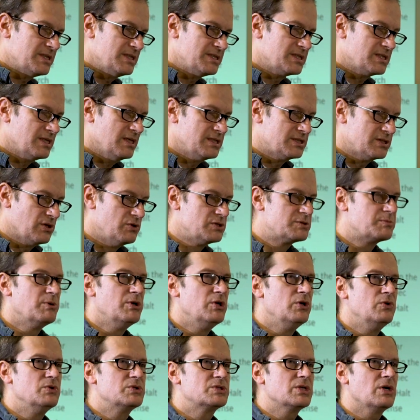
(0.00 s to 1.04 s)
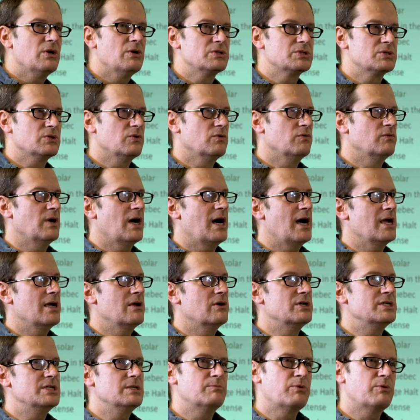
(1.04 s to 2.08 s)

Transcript: is those produce also high energy